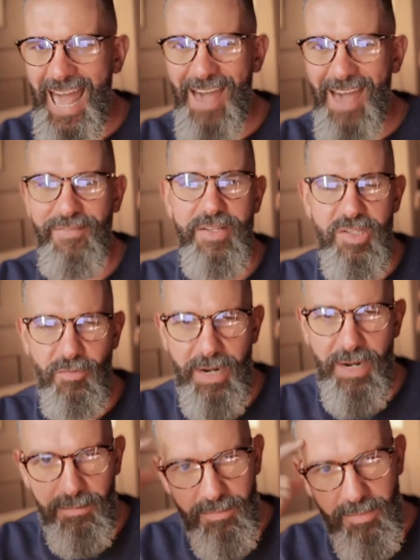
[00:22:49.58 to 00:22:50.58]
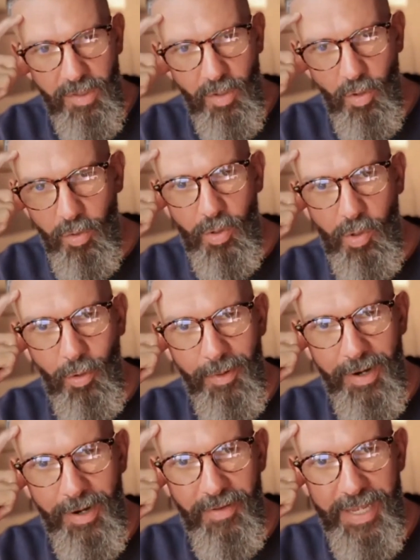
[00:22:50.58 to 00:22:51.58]
efforts around
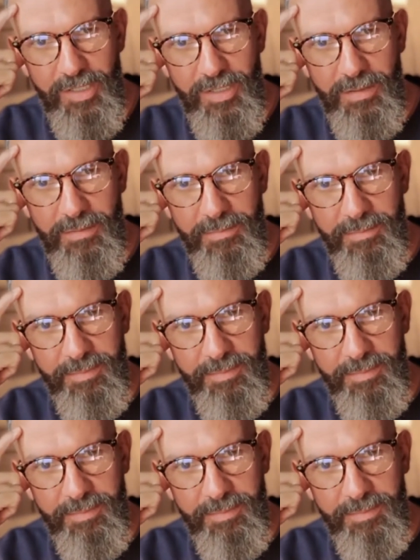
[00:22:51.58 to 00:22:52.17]
corporate innovation?